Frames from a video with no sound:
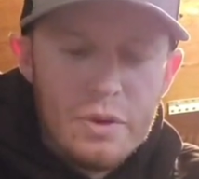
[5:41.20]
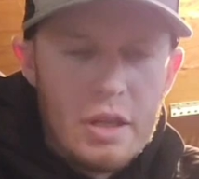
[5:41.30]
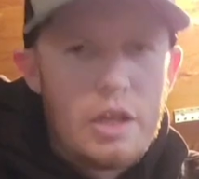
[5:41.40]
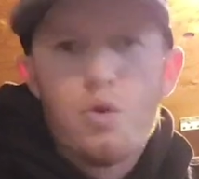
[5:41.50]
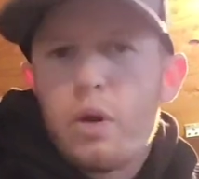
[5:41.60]

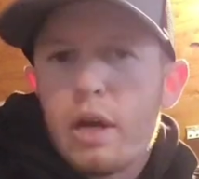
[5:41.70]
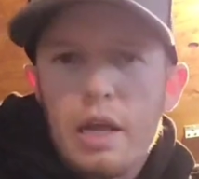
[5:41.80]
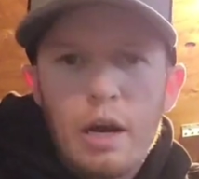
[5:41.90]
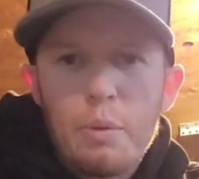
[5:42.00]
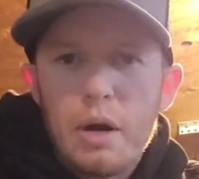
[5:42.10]
And this
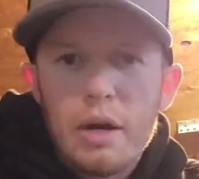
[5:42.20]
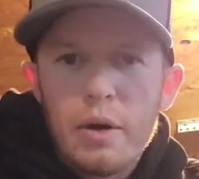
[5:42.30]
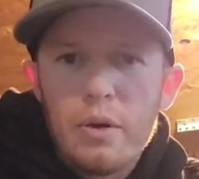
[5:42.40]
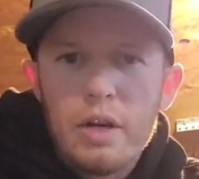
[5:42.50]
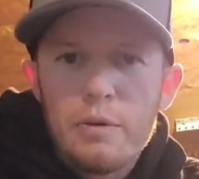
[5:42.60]
weekend I'll probably
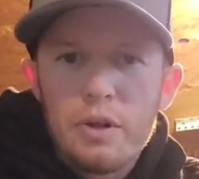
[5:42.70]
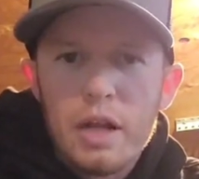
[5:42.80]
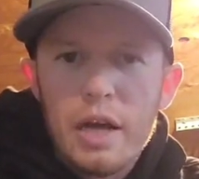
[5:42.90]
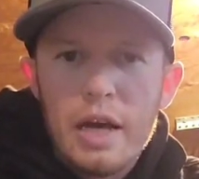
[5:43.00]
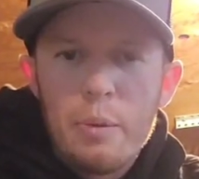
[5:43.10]
go to a different
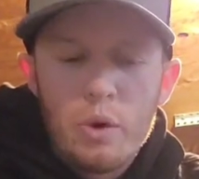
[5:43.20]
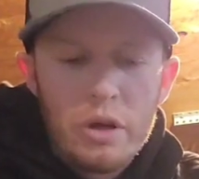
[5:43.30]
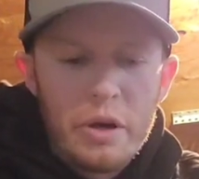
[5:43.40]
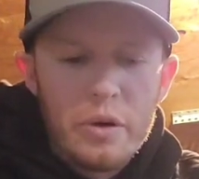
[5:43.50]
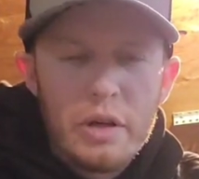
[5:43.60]
lake. I'm
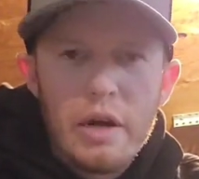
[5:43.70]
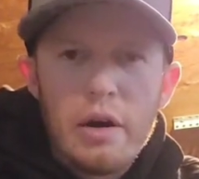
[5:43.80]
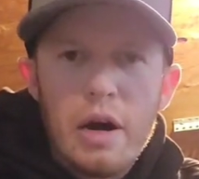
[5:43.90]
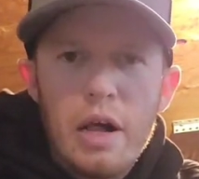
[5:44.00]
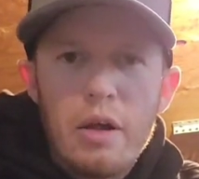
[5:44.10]
wanting to go to Del
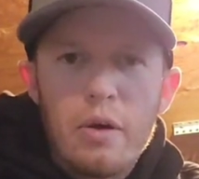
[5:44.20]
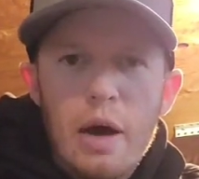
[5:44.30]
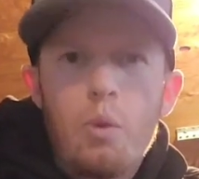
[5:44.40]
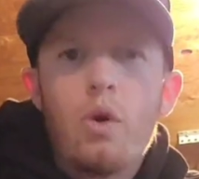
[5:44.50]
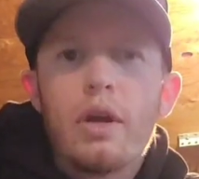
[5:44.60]
Hollow.
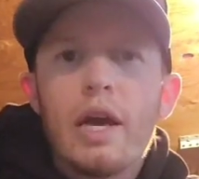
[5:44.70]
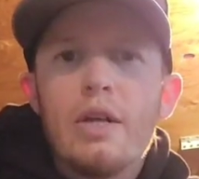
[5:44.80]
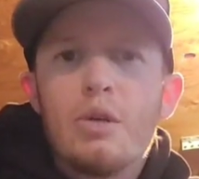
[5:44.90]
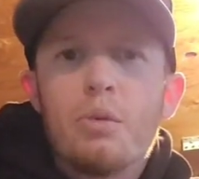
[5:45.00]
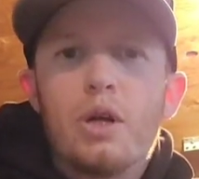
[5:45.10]
I want to
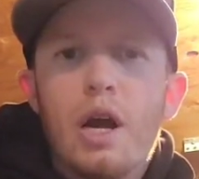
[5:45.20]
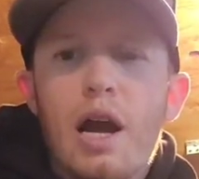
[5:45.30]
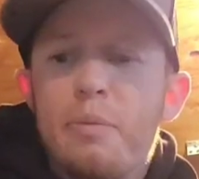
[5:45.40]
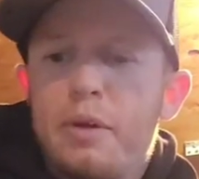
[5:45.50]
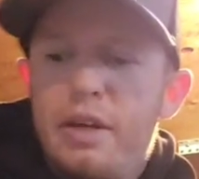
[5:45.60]
catch some
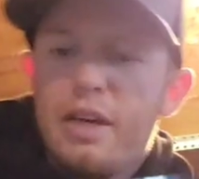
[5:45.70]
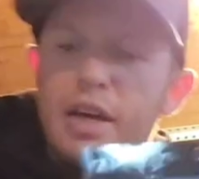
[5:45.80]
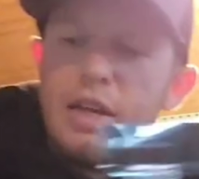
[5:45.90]
crappie.